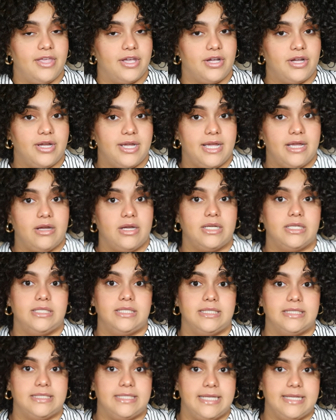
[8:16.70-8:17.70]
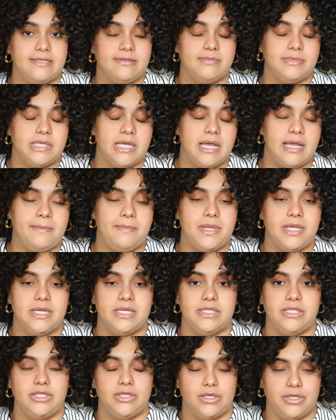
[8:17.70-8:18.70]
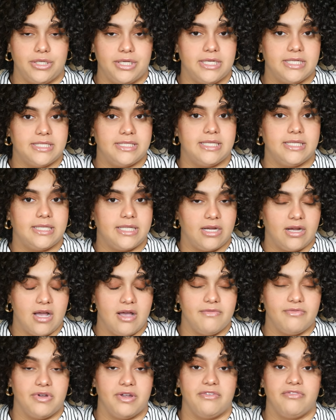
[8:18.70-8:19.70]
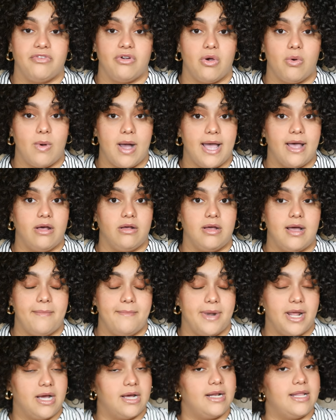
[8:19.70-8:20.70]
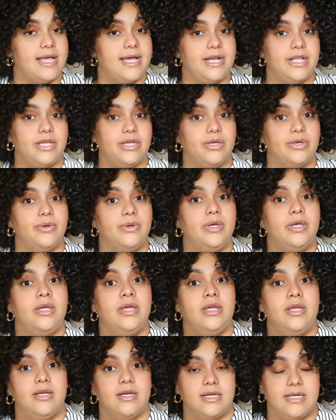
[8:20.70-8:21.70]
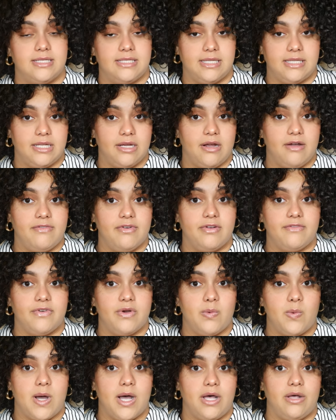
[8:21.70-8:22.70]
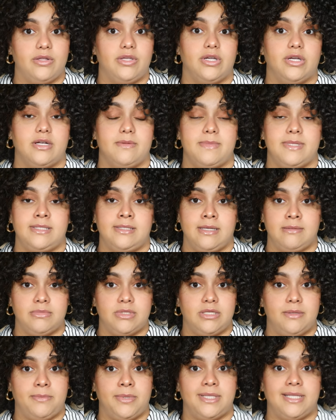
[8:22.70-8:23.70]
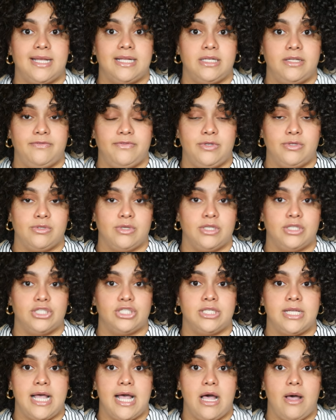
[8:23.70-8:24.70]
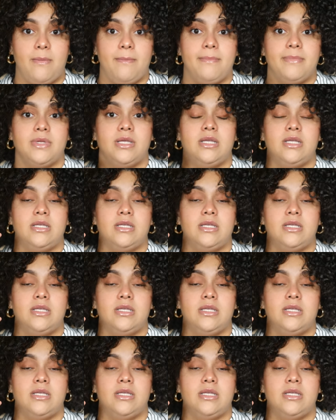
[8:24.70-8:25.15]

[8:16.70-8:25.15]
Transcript: thicker hair, it does take some time because, you know, you're gonna sit there hovering for a while. I'm not gonna lie to you. You're gonna sit there hovering for a while. You're gonna be tempted to put that diffuser on your scalp.